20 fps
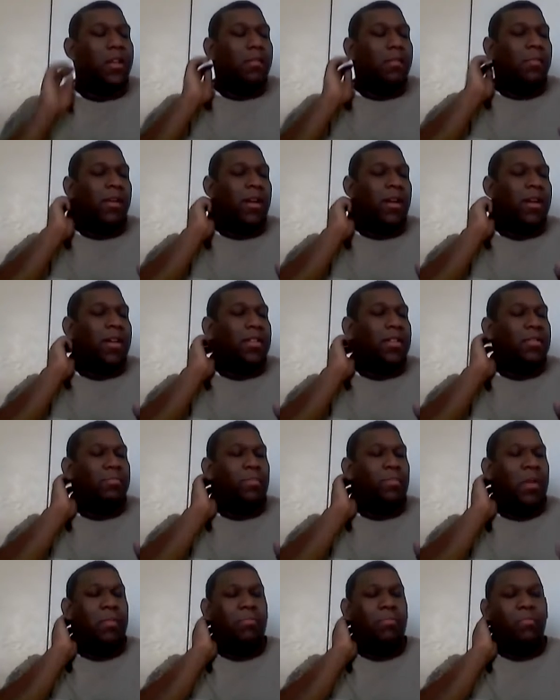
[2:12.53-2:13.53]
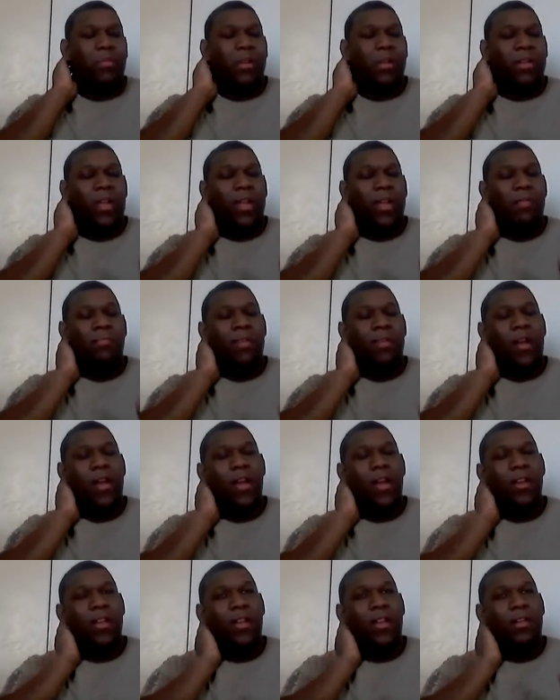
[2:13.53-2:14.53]
because people the same
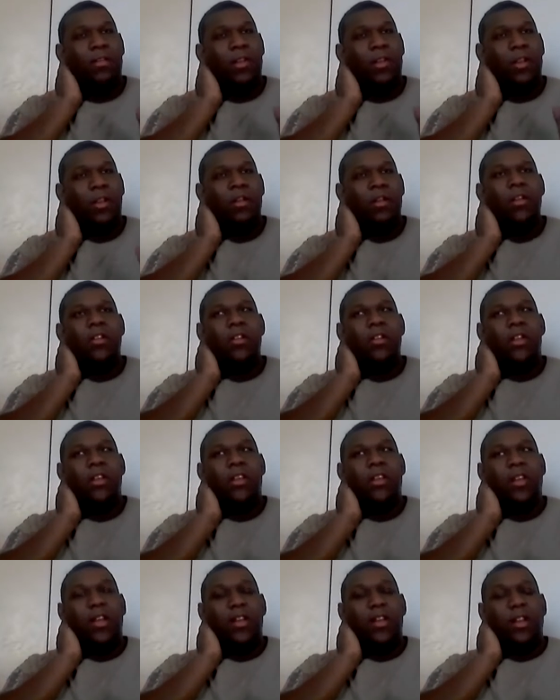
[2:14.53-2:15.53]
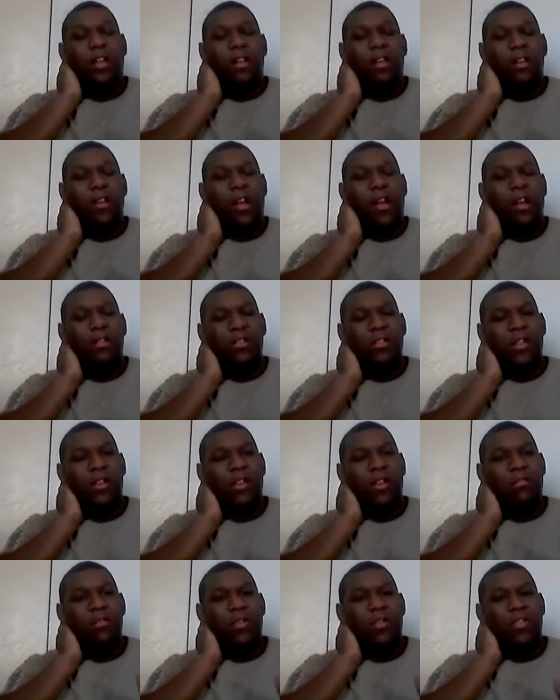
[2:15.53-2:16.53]
night that then that they announced that
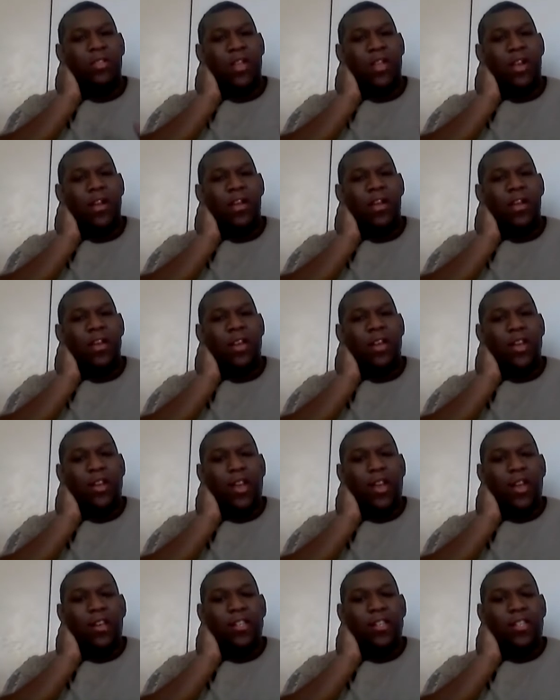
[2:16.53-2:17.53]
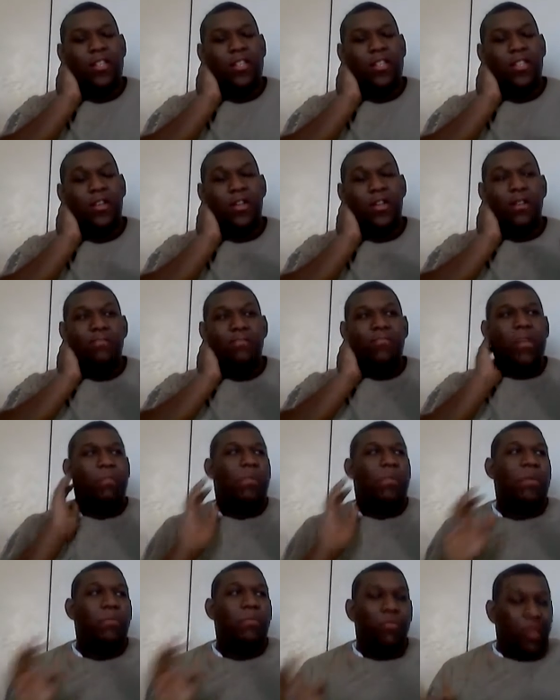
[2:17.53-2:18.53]
they were selling tickets, and
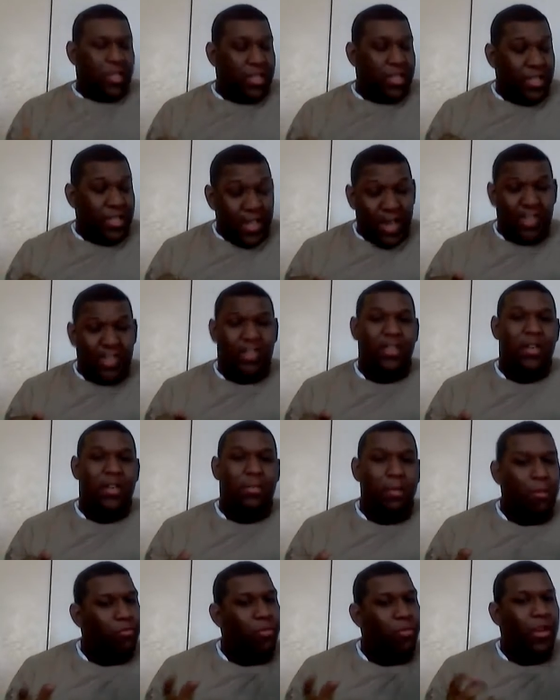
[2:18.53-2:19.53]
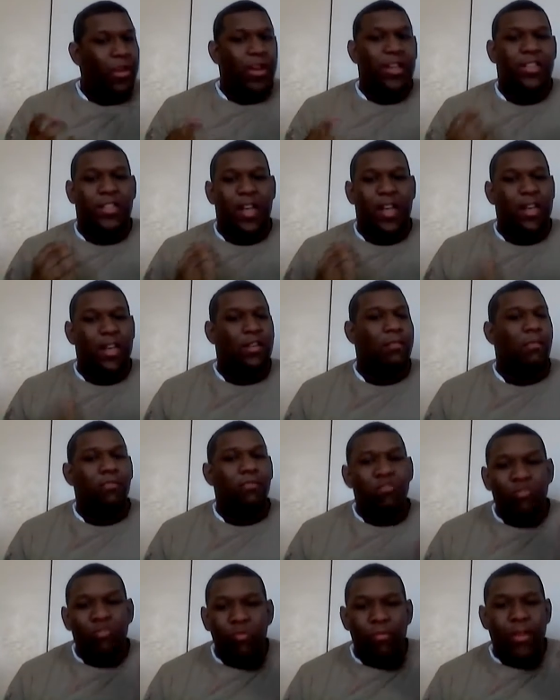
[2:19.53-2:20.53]
people were snatching them on, really snatching them.
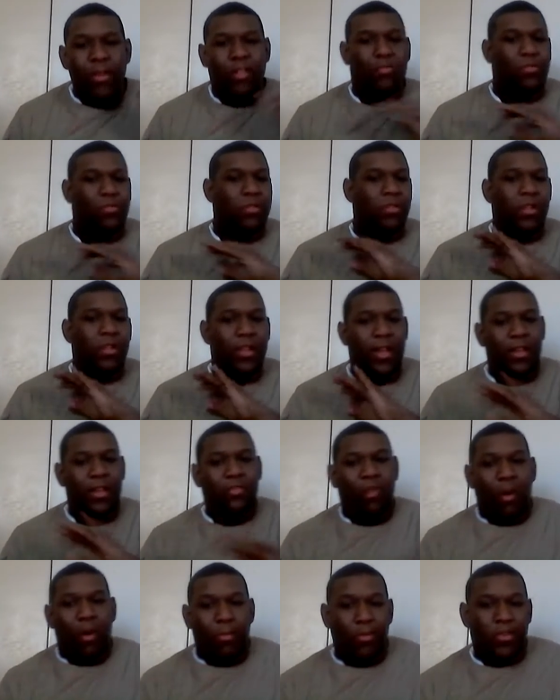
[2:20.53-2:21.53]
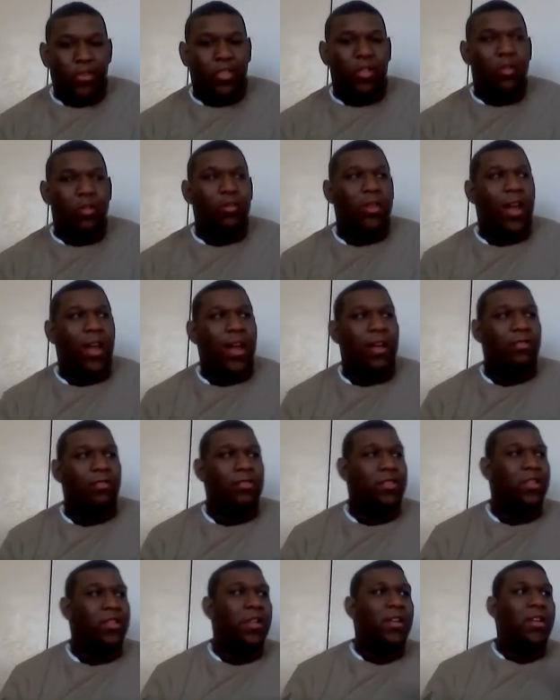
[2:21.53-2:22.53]
The movie the tickets were almost sold
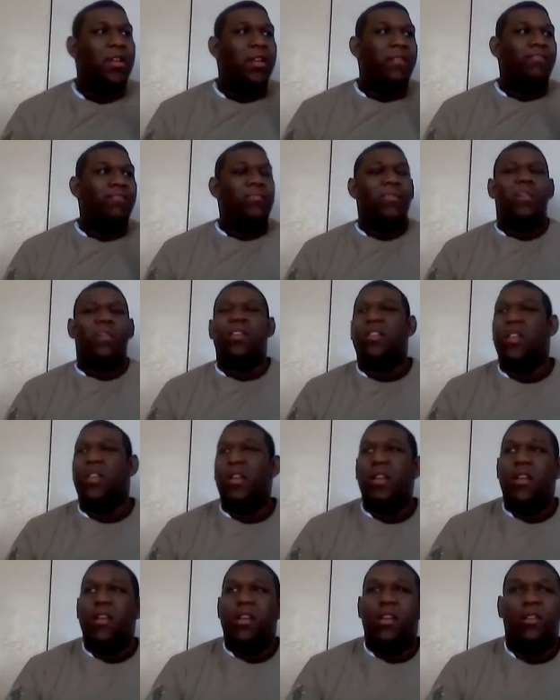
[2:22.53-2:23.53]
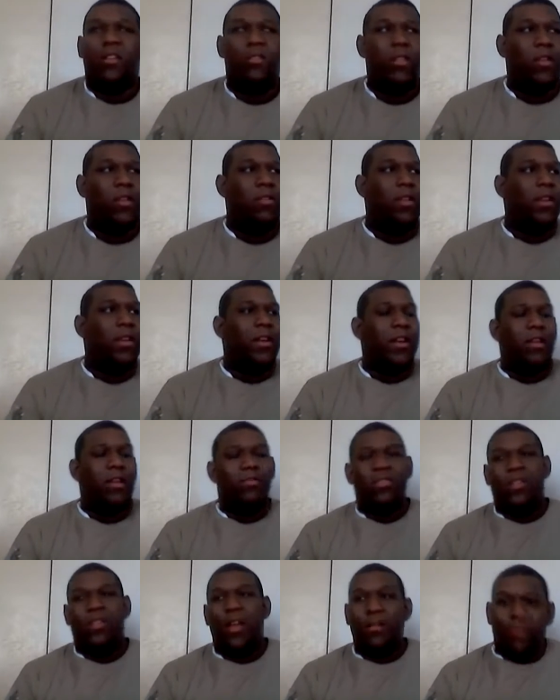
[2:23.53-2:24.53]
out. Hmm, uh, so the only thing that
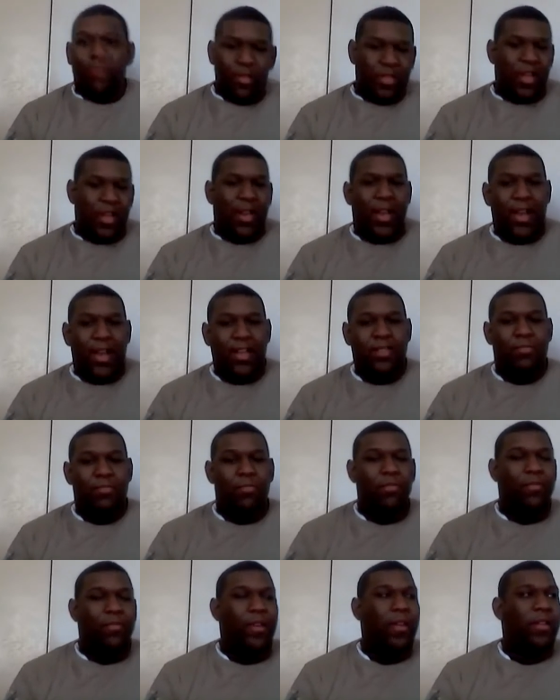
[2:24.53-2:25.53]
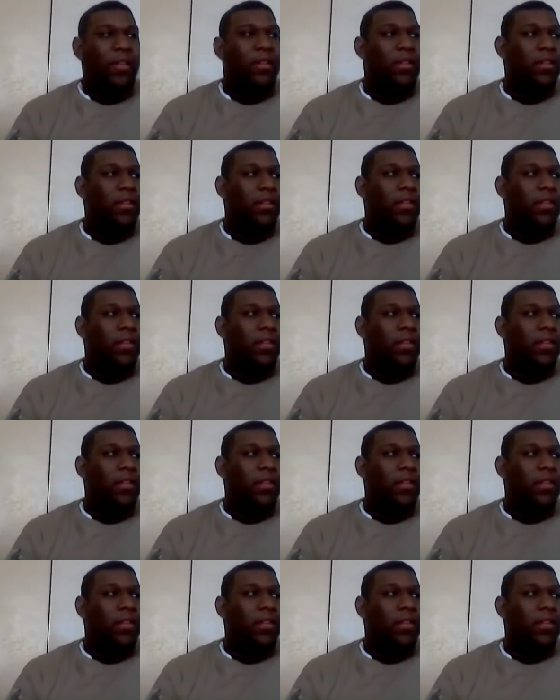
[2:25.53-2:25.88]
was left was the last movie,